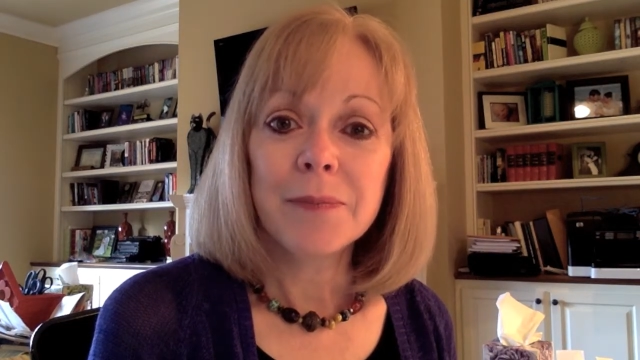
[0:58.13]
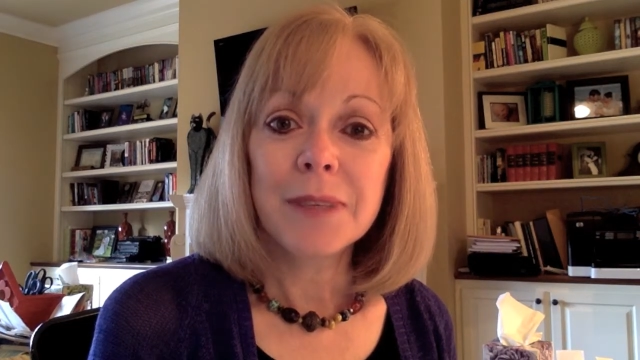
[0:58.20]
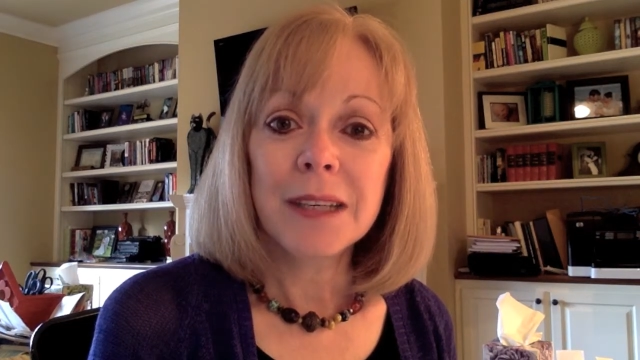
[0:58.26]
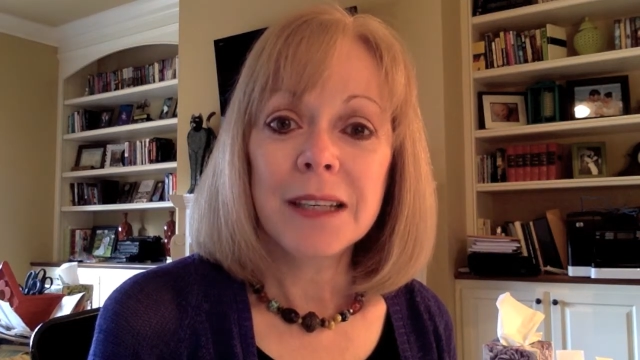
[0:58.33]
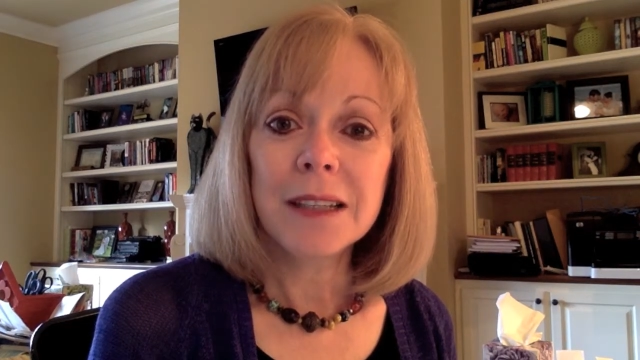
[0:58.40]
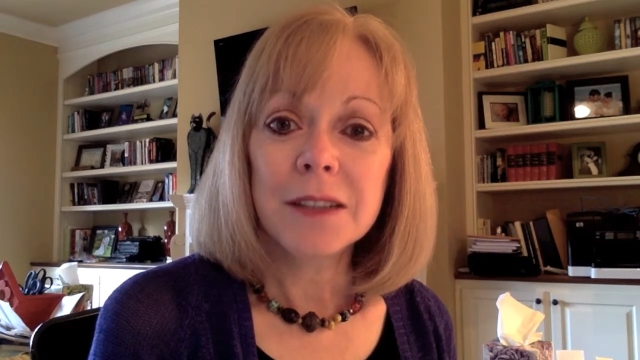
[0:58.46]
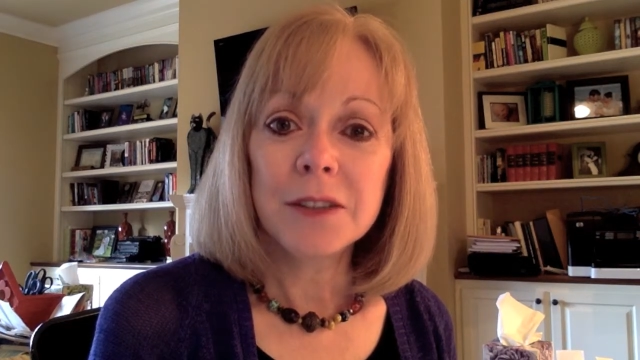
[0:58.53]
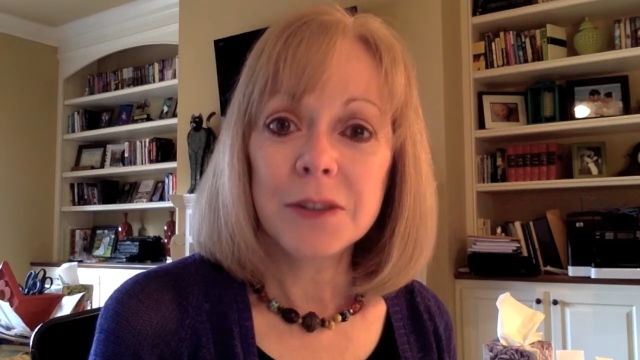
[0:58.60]

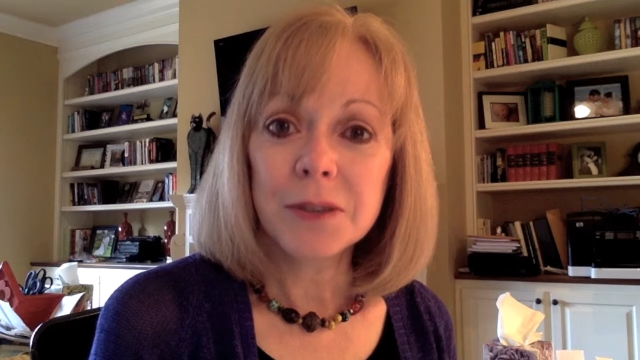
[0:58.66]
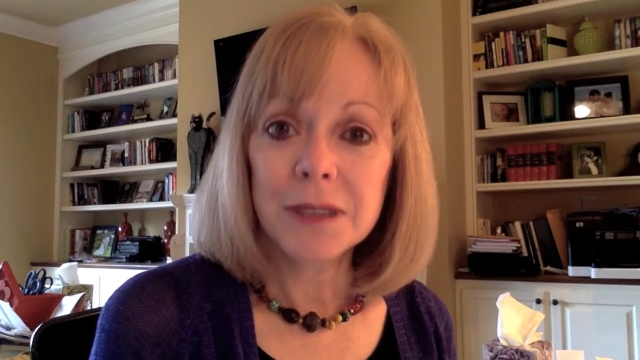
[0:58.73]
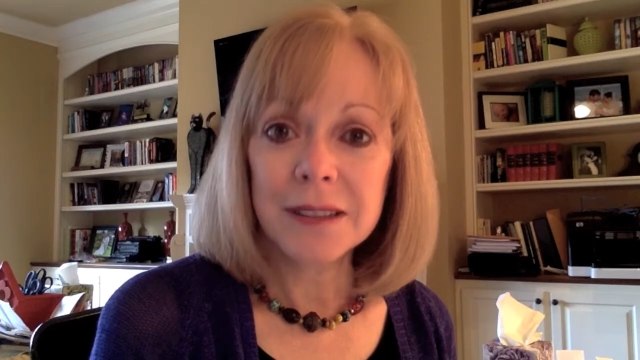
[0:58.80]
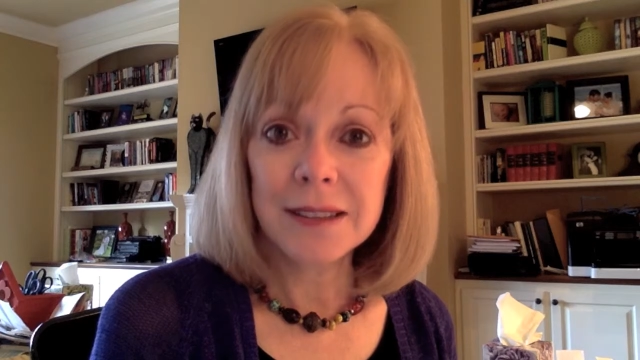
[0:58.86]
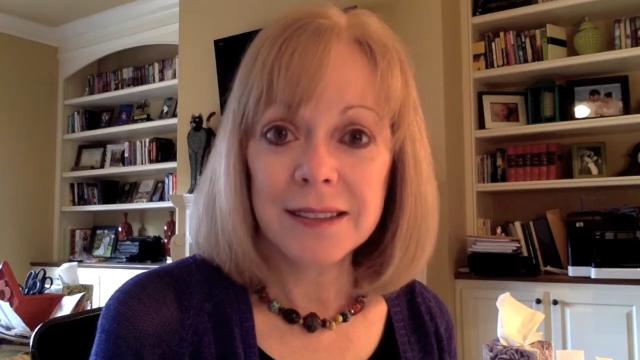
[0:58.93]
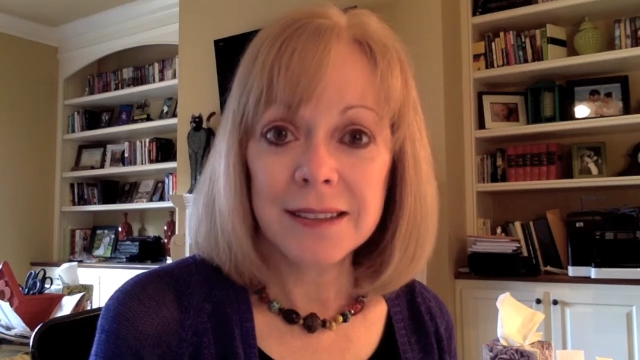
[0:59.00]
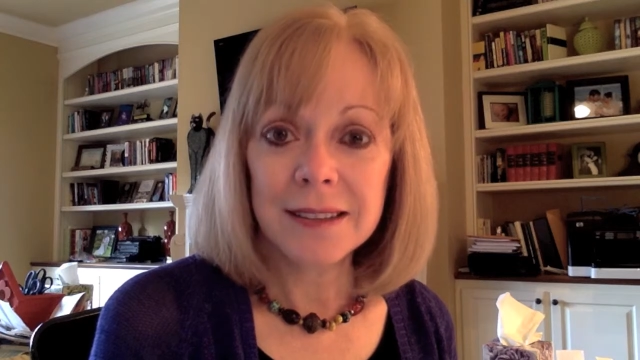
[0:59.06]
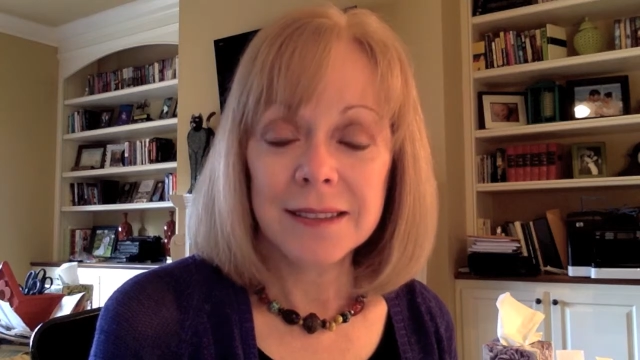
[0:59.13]
he
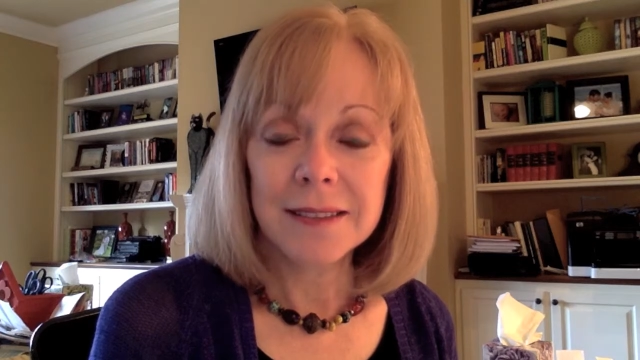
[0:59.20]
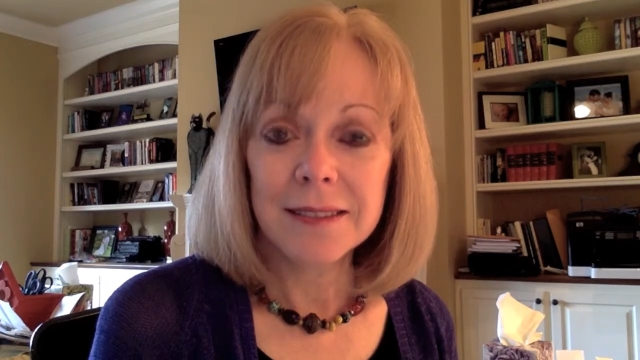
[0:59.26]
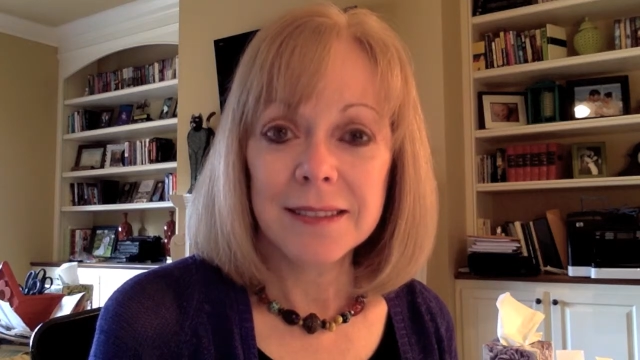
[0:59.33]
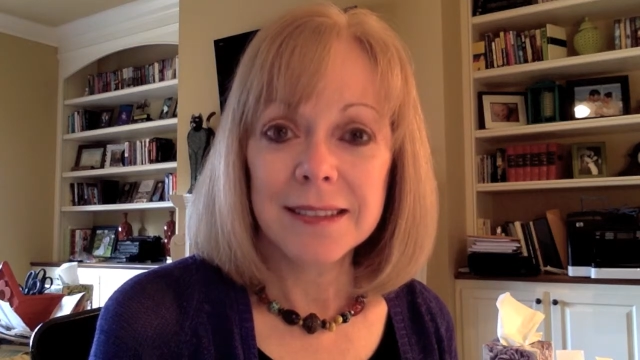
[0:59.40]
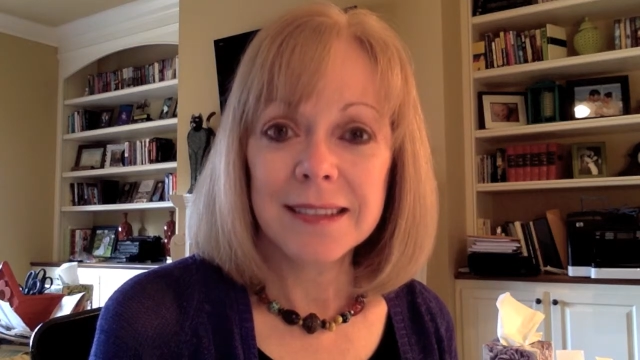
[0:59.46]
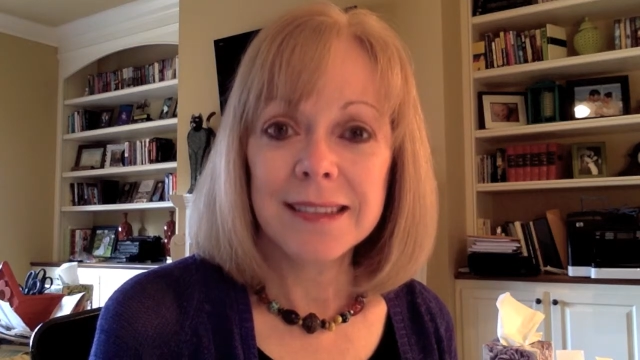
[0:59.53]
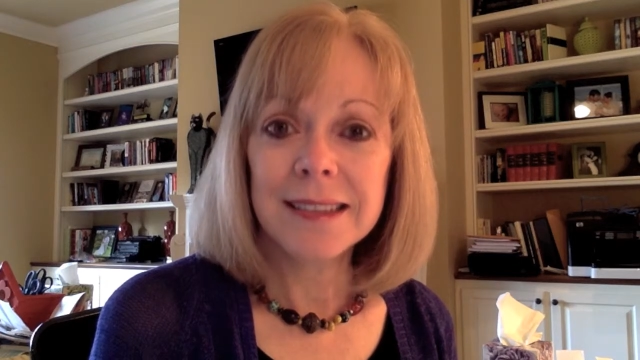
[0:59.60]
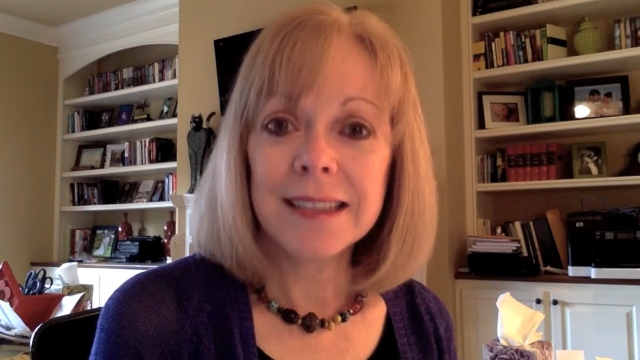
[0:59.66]
enjoys
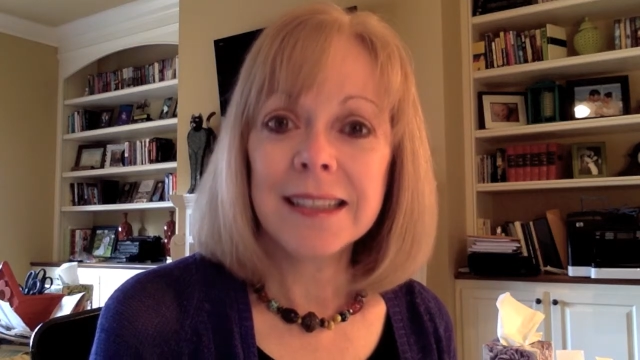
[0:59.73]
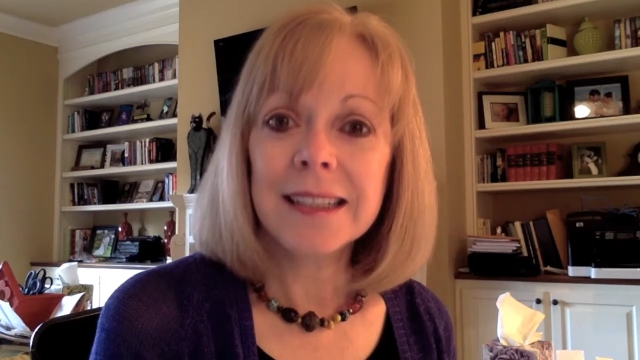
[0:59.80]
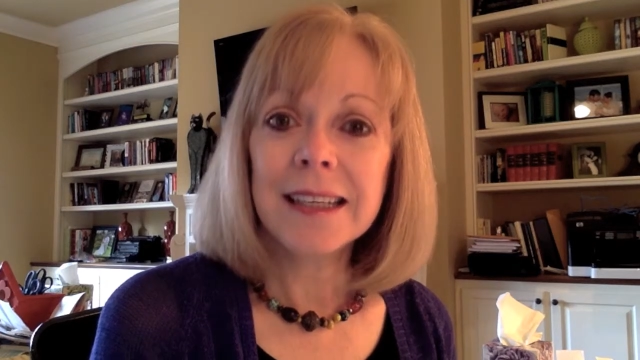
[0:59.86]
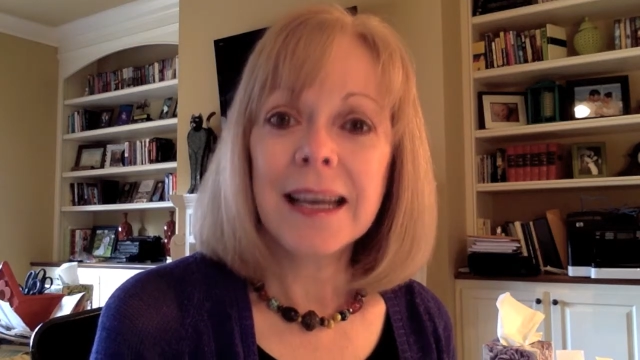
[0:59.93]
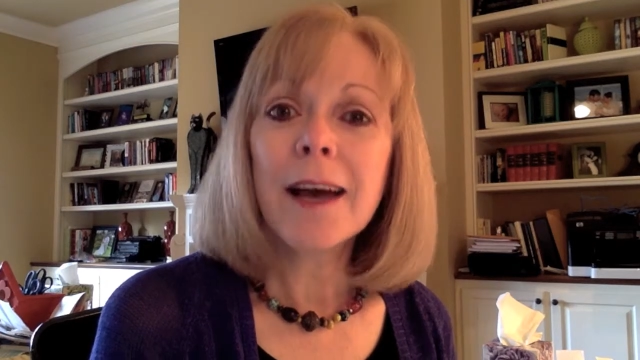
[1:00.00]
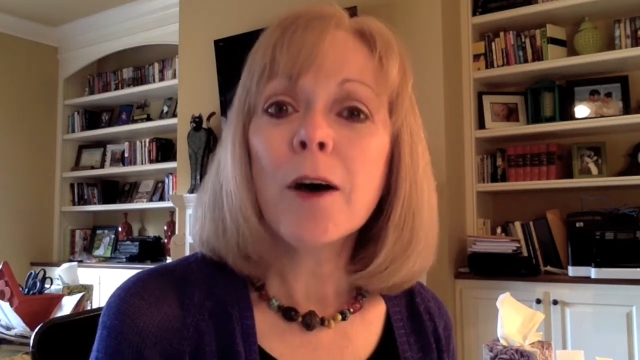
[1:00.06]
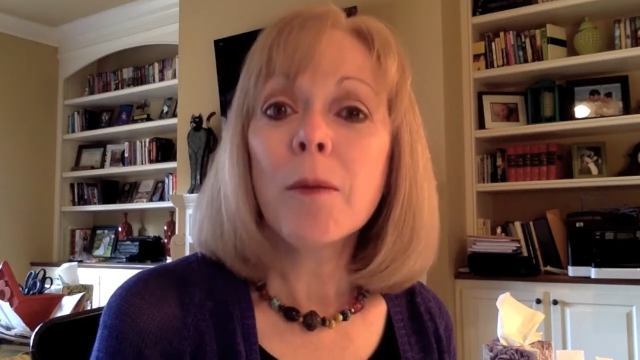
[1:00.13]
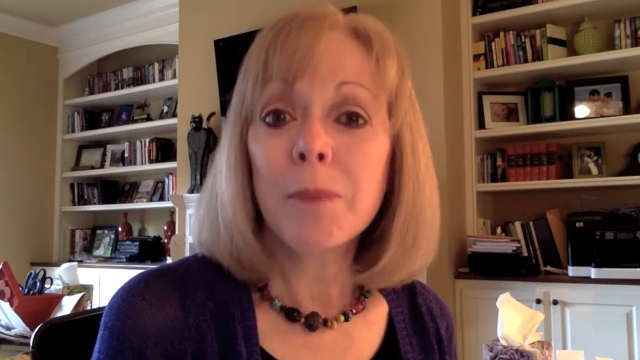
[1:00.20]

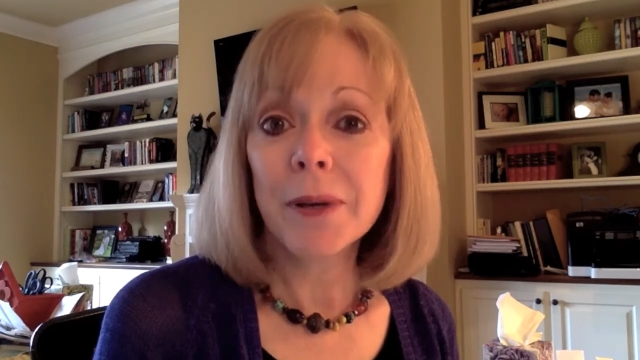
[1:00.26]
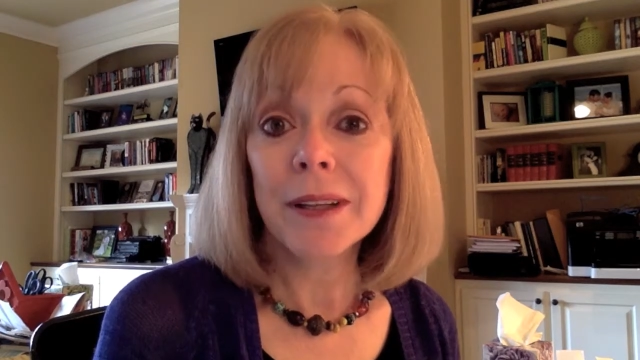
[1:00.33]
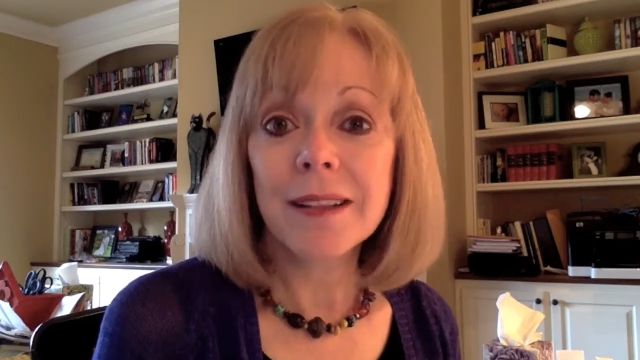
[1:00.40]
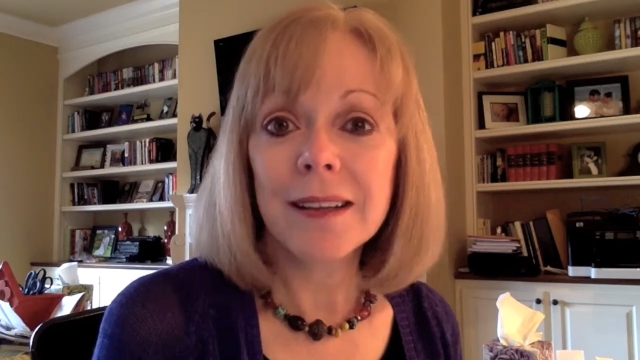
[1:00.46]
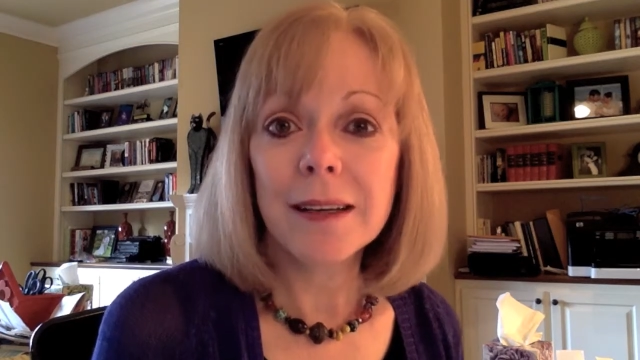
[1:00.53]
helping